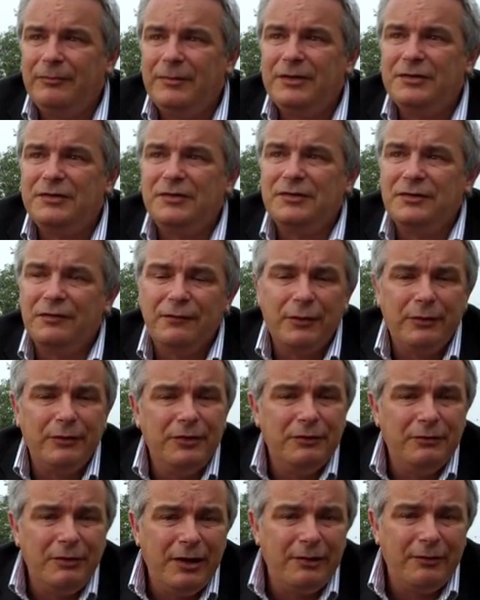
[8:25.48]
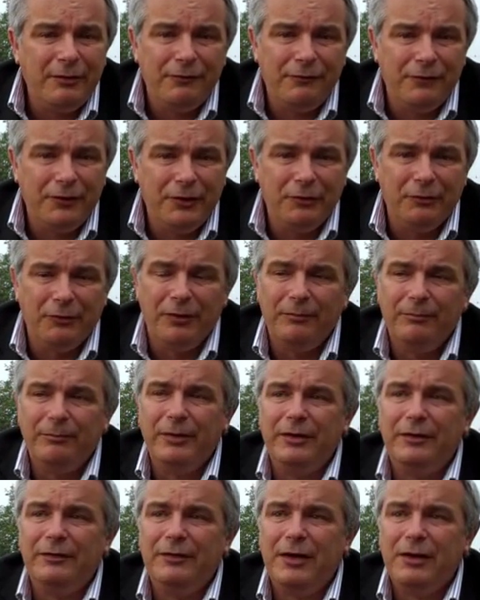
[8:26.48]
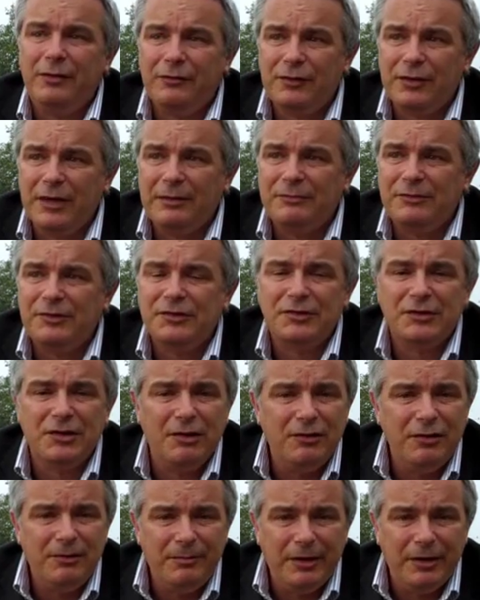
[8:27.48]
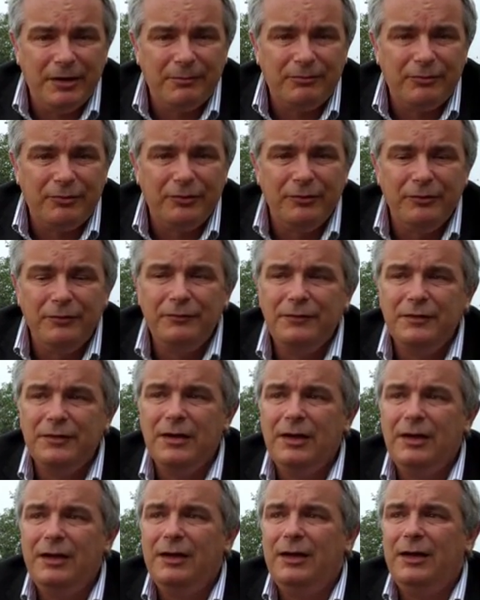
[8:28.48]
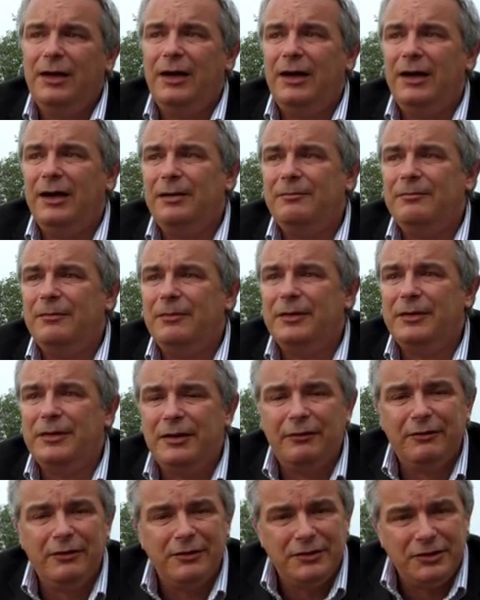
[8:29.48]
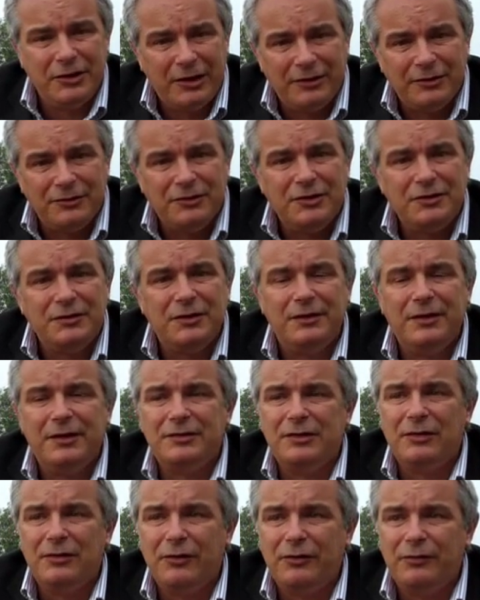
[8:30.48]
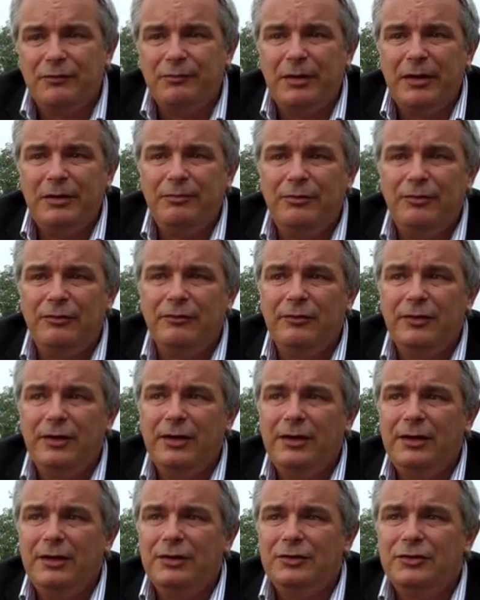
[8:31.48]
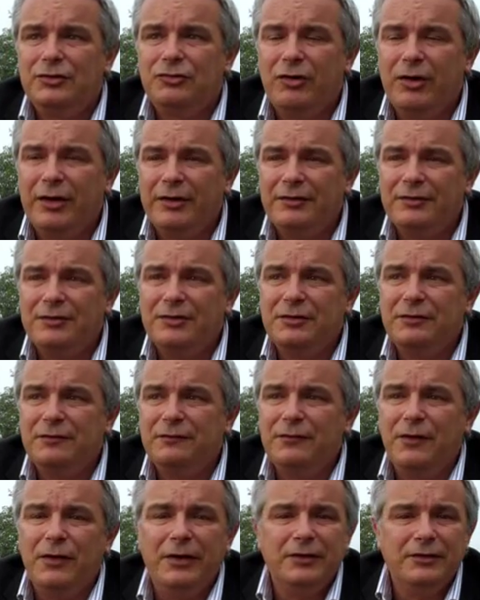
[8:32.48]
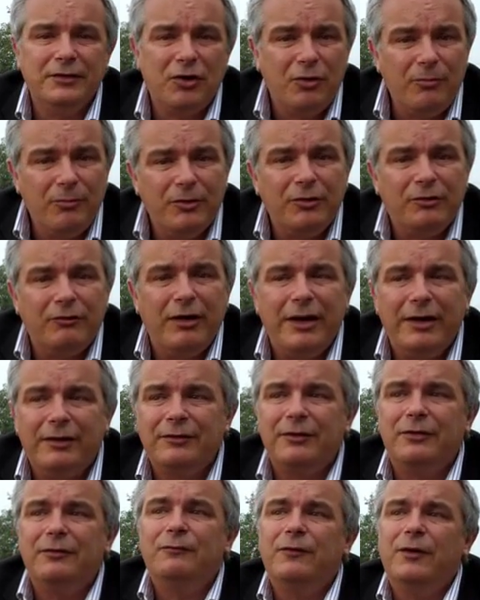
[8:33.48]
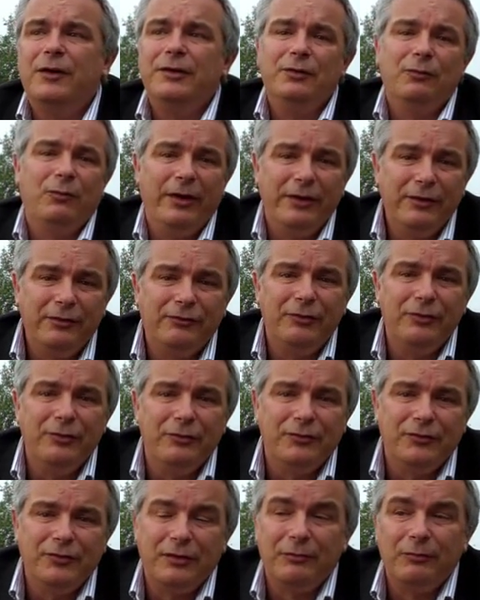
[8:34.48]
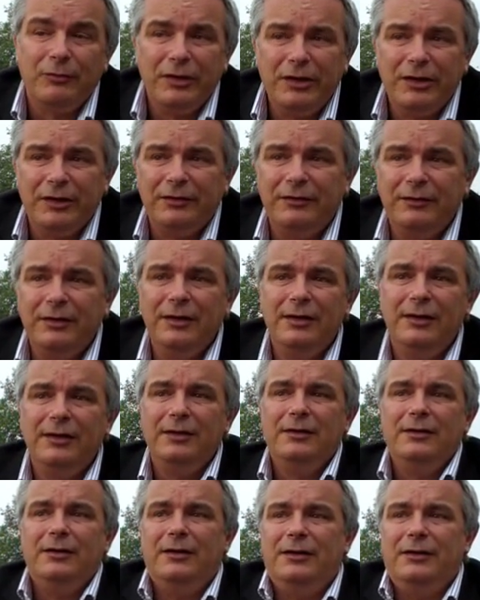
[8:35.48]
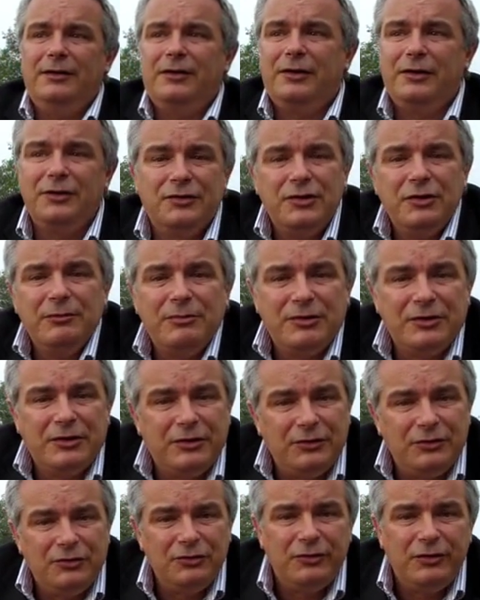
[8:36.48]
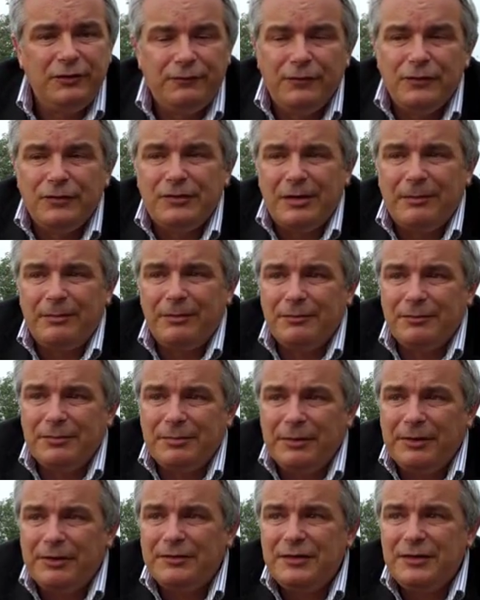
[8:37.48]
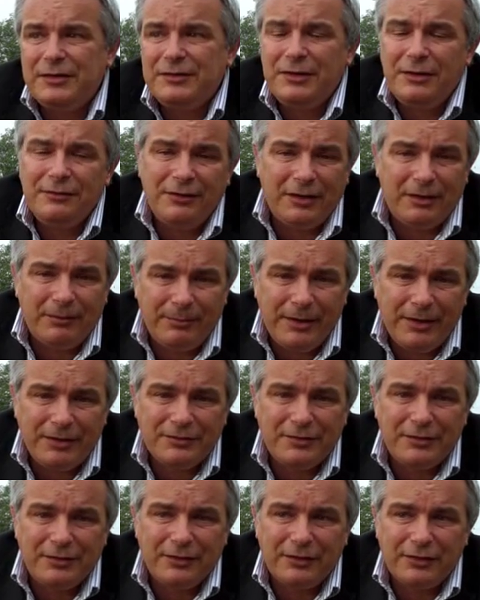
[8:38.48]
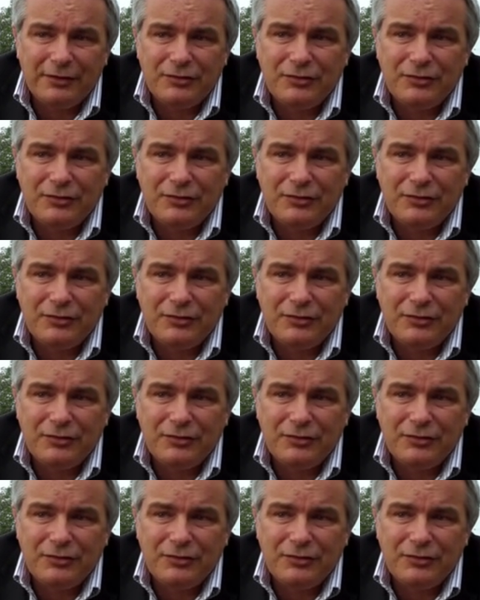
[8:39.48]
This is a very new area for Europe, but health claims are slowly being approved. But there are challenges, and there's a lot of people trying to find common ground and find a way through, so that the consumers can enjoy food supplements, because there's no doubt about it,